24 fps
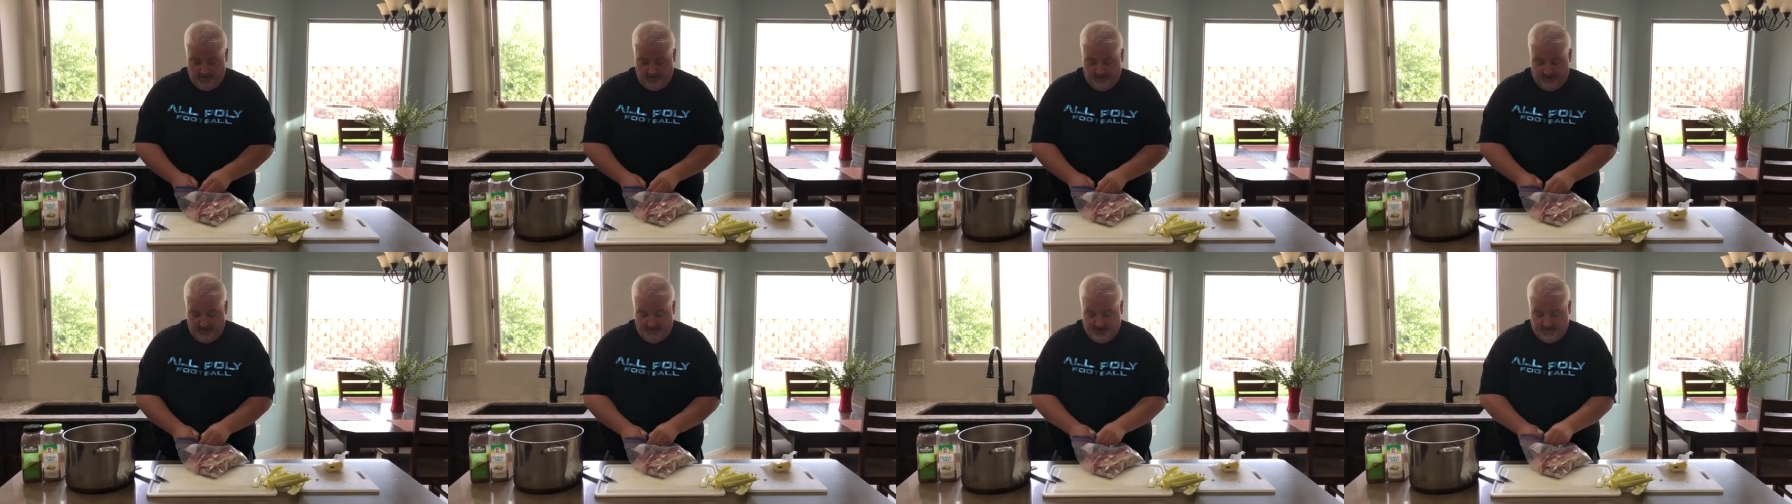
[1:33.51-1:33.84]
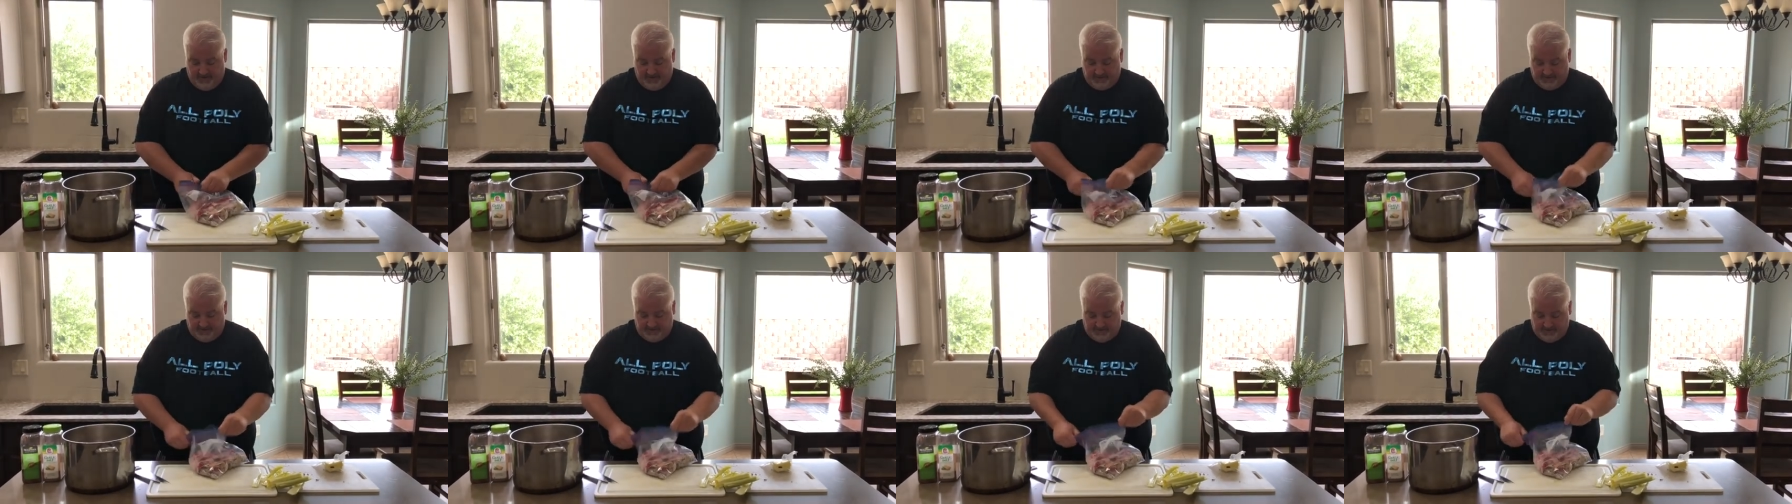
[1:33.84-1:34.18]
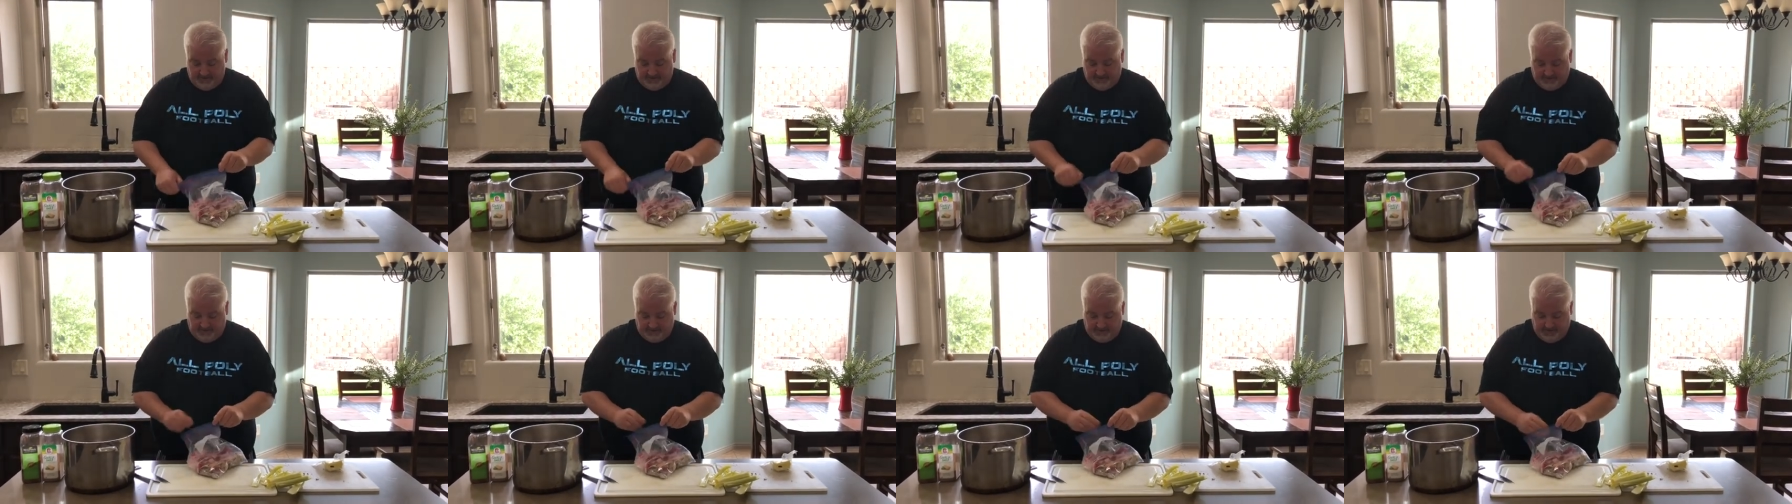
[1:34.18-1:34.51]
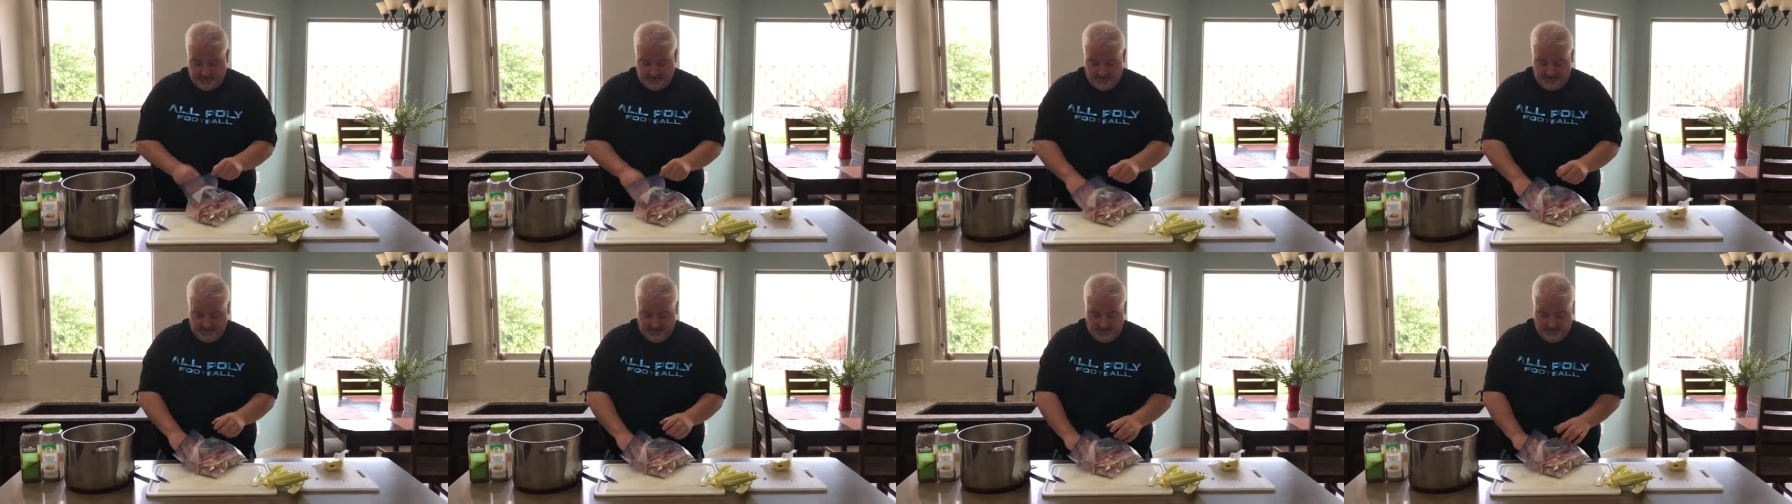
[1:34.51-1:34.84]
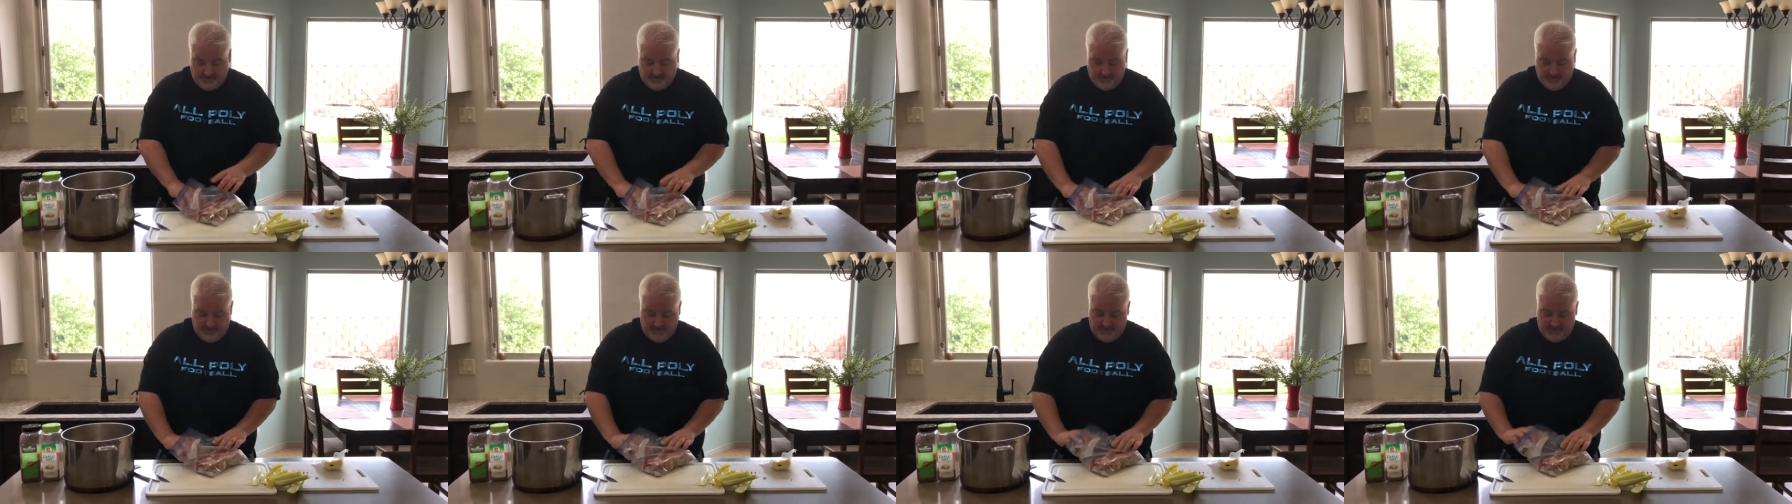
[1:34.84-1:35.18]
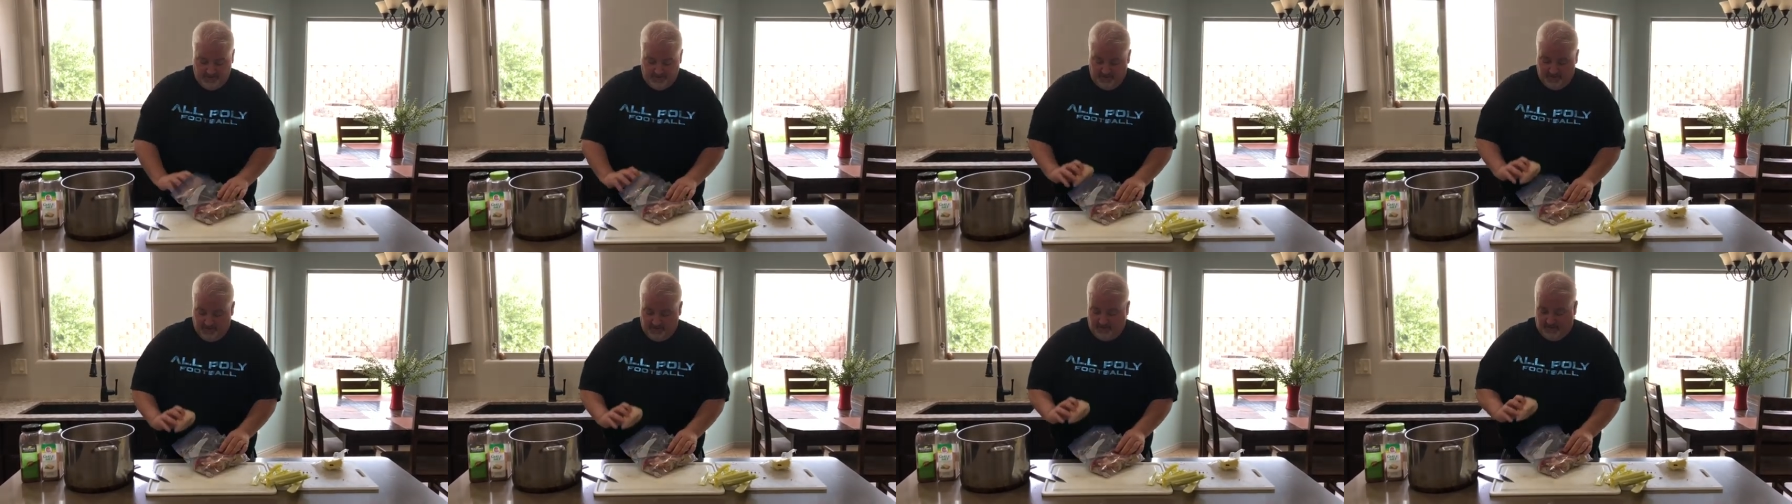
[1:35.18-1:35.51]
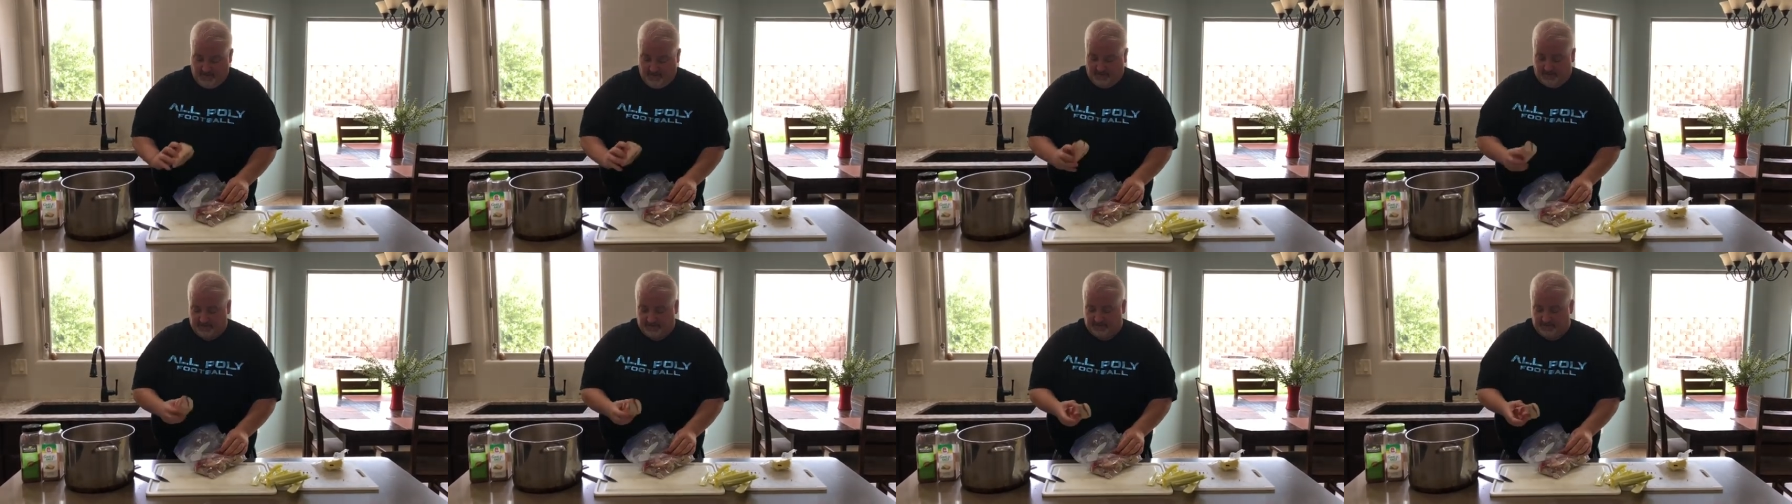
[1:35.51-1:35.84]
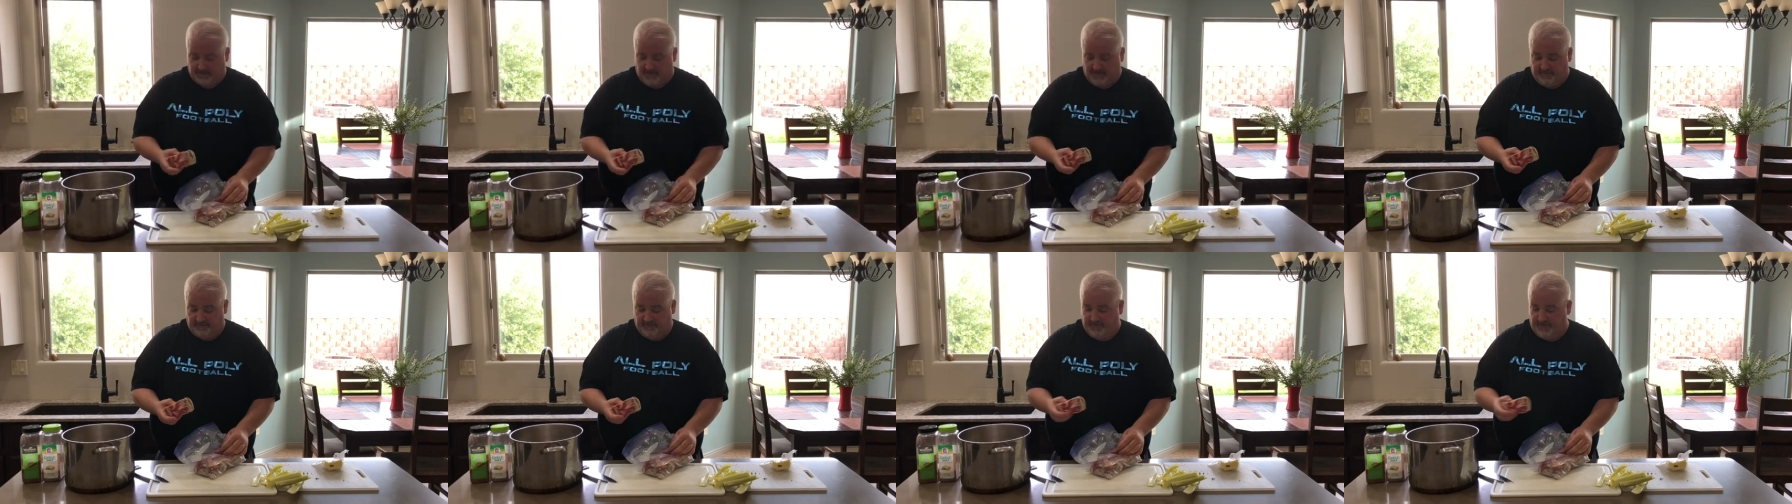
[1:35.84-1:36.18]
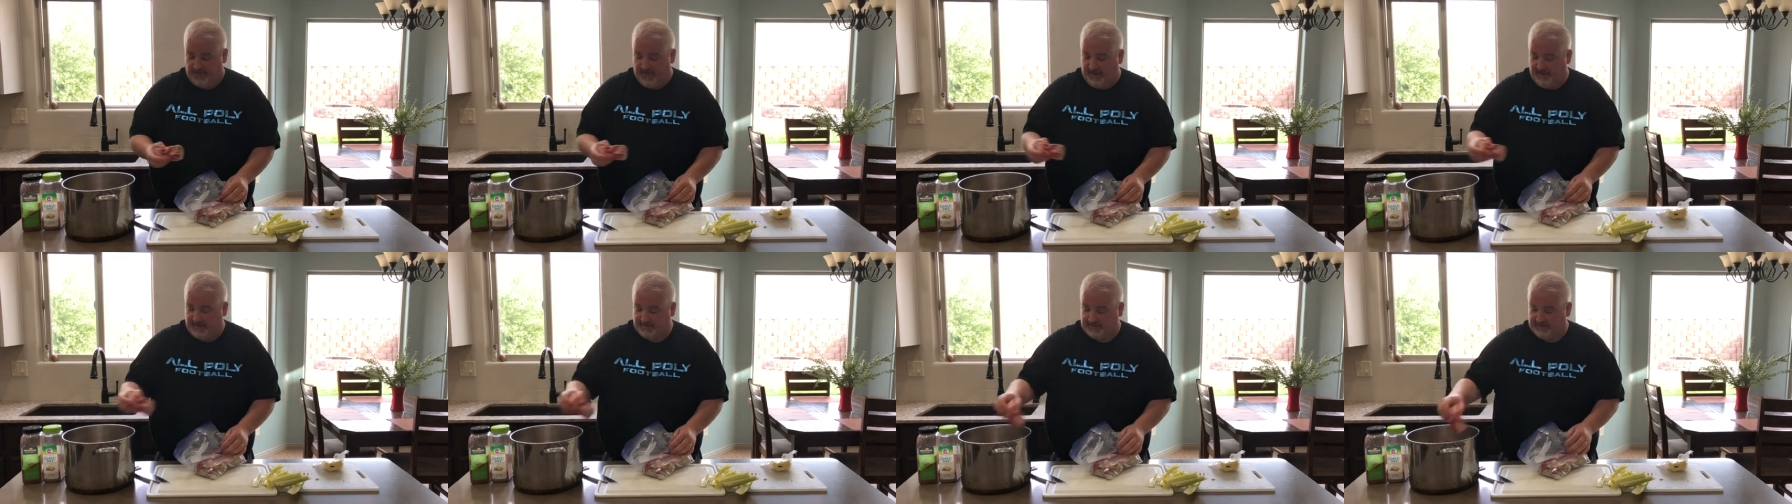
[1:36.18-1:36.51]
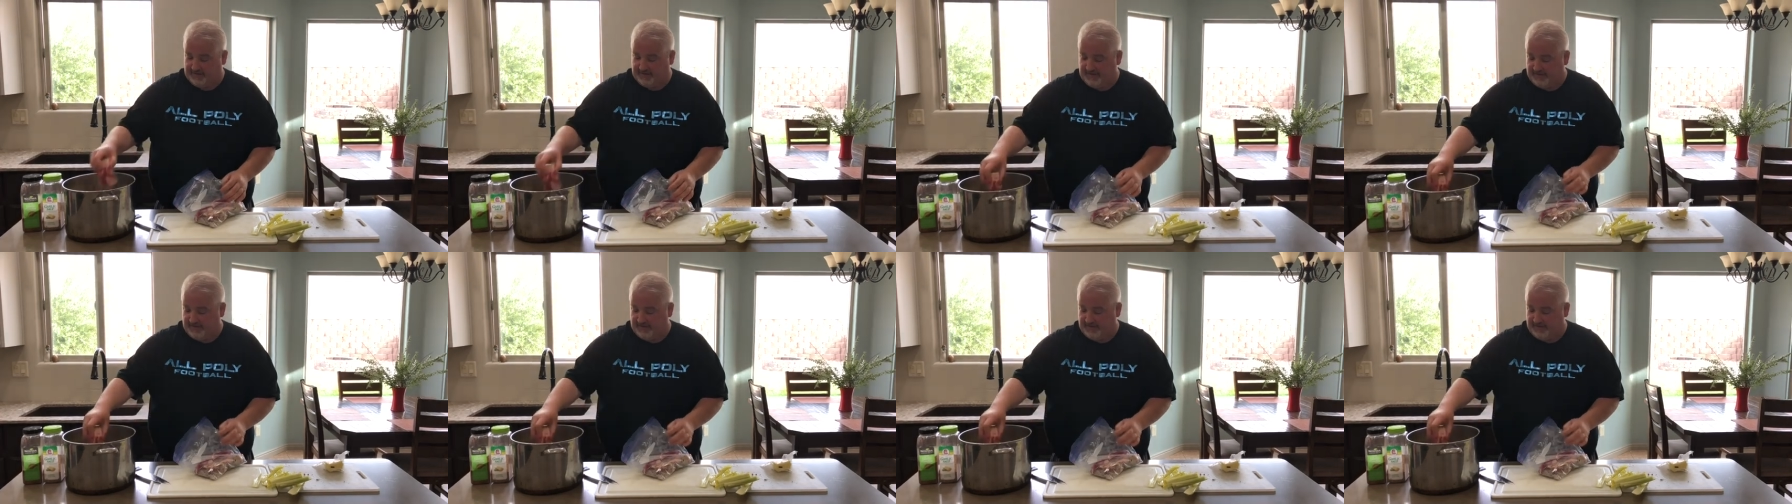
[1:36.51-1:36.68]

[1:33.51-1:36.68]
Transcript: that is just hunks off that